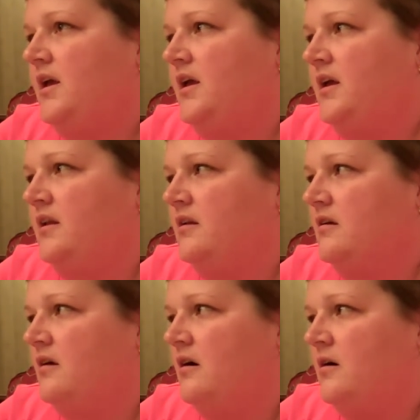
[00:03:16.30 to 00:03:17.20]
And
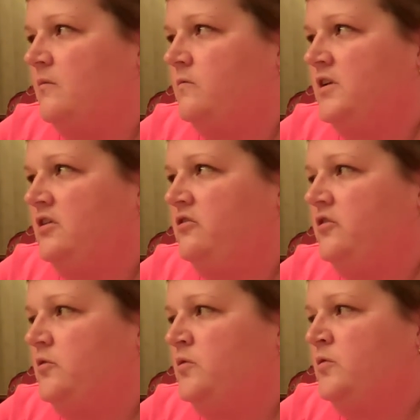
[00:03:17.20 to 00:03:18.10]
um, when you
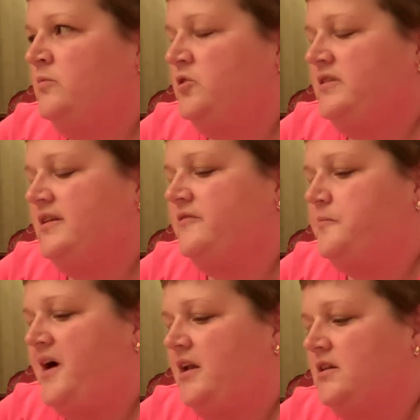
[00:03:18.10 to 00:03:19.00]
do multi-level
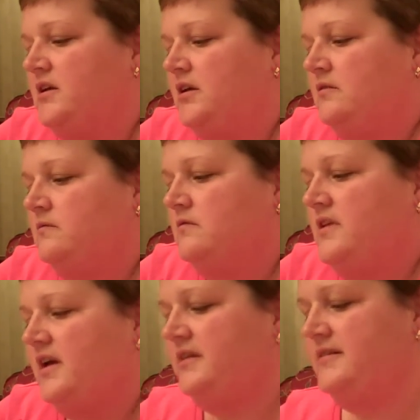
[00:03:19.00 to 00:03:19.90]
modeling,
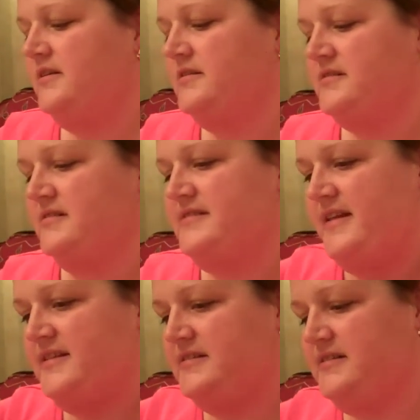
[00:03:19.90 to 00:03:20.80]
the idea is it's
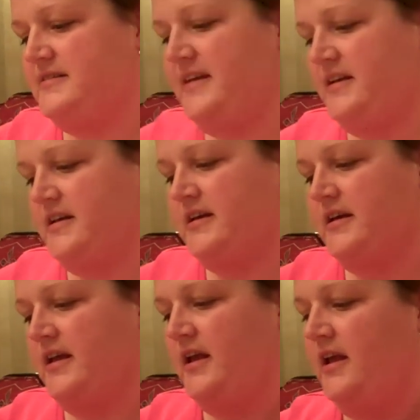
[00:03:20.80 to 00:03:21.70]
nested
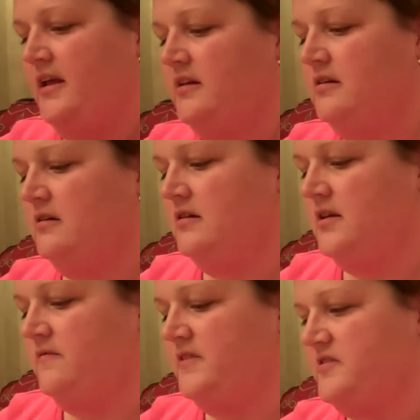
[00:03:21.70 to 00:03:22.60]
data and
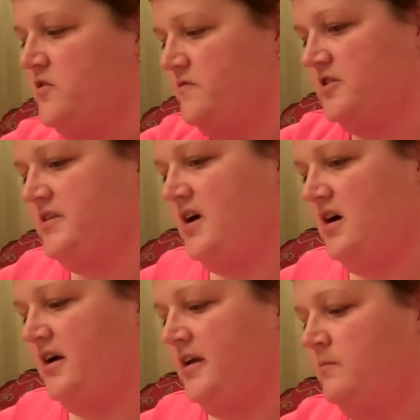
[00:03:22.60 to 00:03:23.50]
if it's over
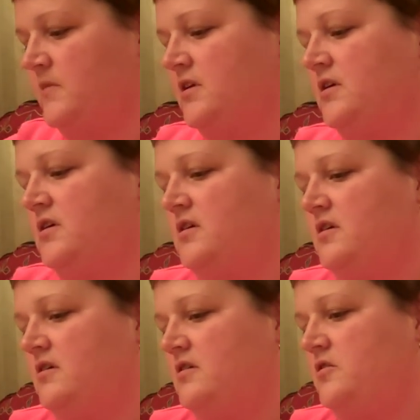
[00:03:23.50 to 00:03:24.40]
time,
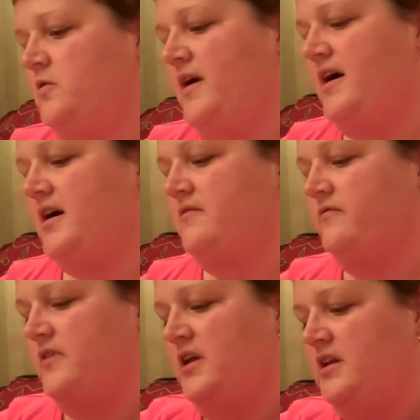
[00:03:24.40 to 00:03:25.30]
you
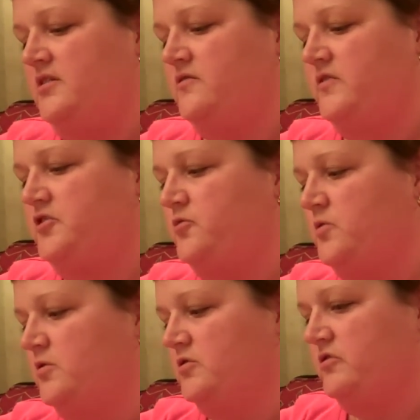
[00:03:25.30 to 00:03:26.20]
have an
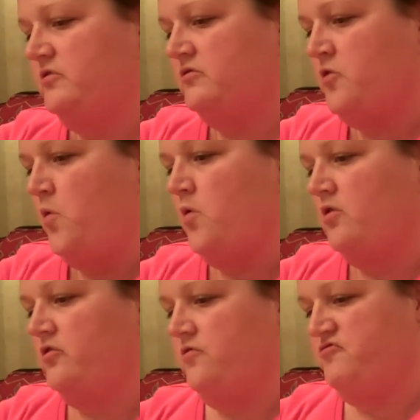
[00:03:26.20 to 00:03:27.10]
individual's
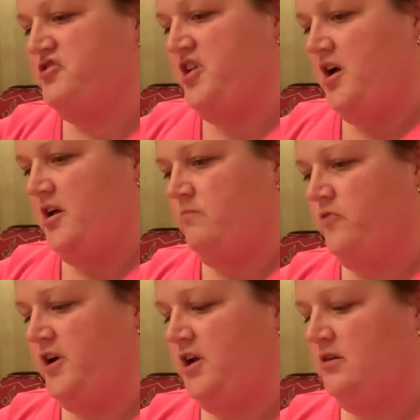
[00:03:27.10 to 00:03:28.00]
scores over time,
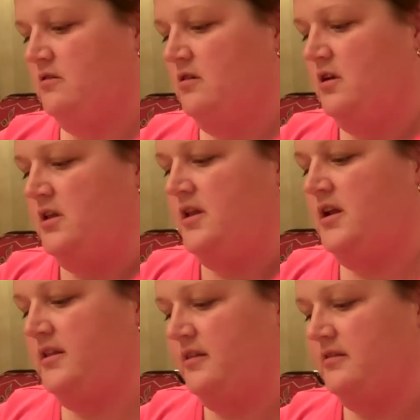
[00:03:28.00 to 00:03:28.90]
right? And
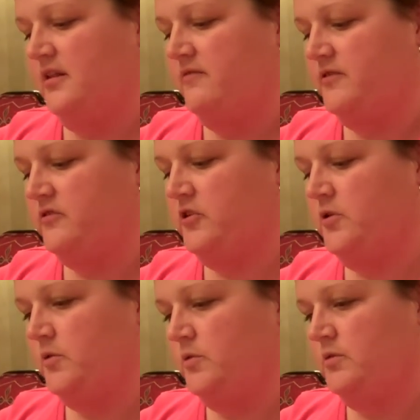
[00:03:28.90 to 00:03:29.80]
then at the level
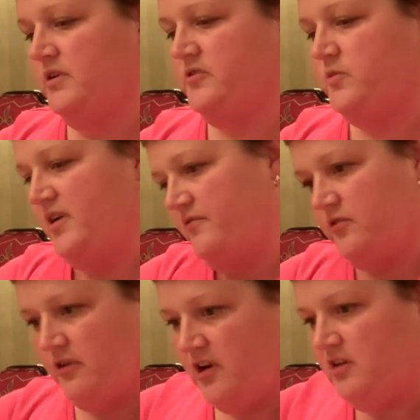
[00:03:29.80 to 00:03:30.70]
two is whatever
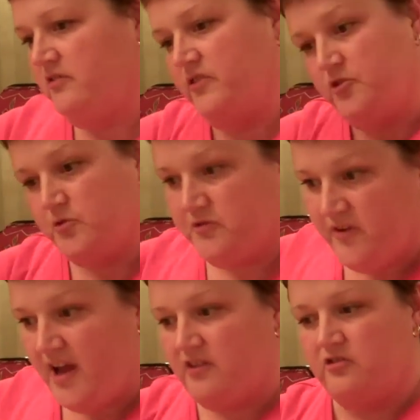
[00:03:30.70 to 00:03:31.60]
their individual
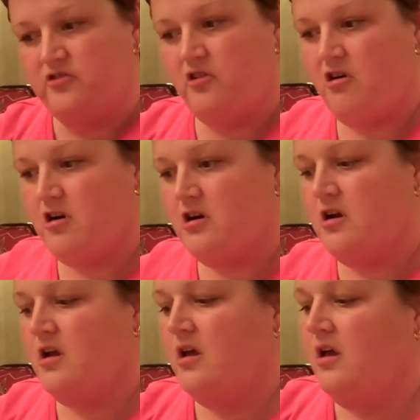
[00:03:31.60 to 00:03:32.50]
factors are.
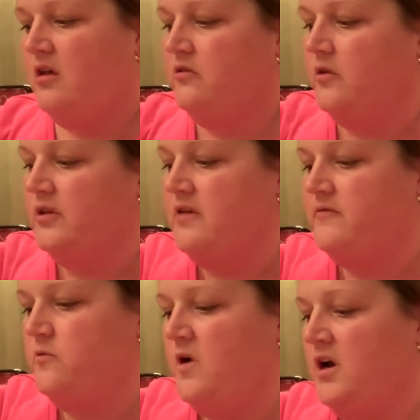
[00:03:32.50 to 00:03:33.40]
So at
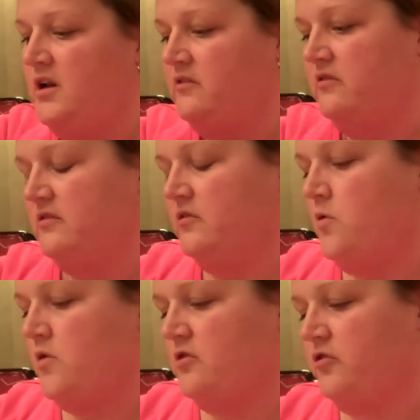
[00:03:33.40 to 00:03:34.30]
level one, it's the
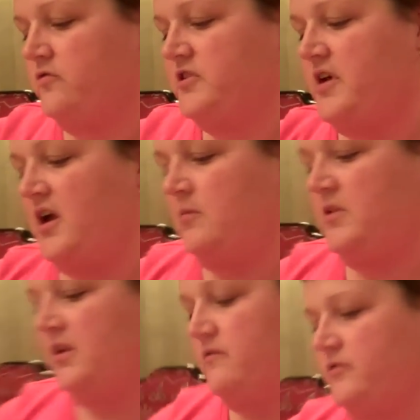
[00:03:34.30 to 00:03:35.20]
scores over
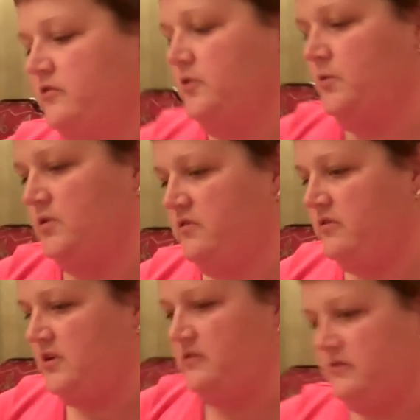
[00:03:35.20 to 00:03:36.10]
time, and level two,
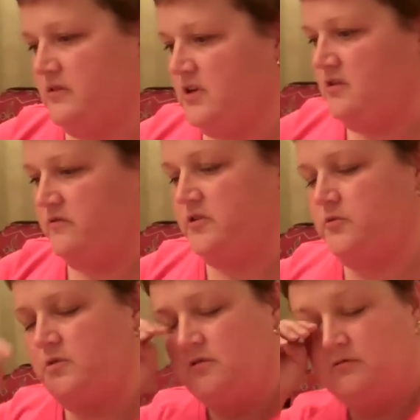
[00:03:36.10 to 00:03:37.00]
it's these
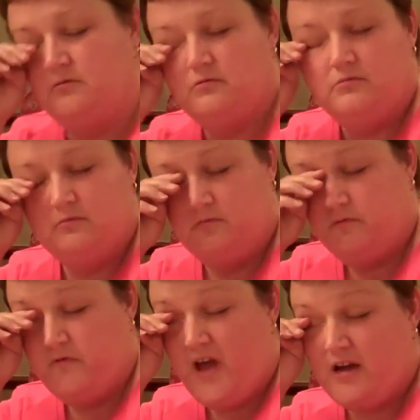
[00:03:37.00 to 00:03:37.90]
individual
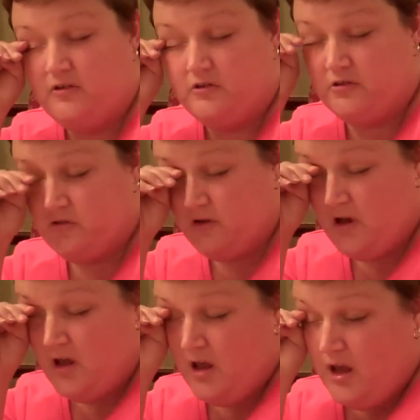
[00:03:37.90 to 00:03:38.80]
factors.
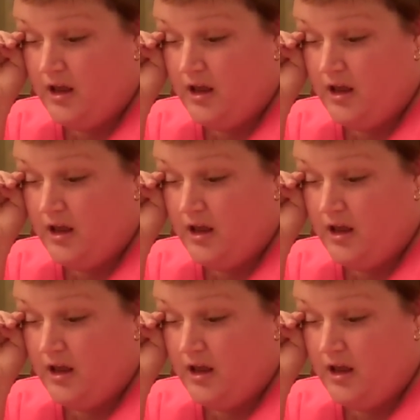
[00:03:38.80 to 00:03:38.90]
Mm-hmm.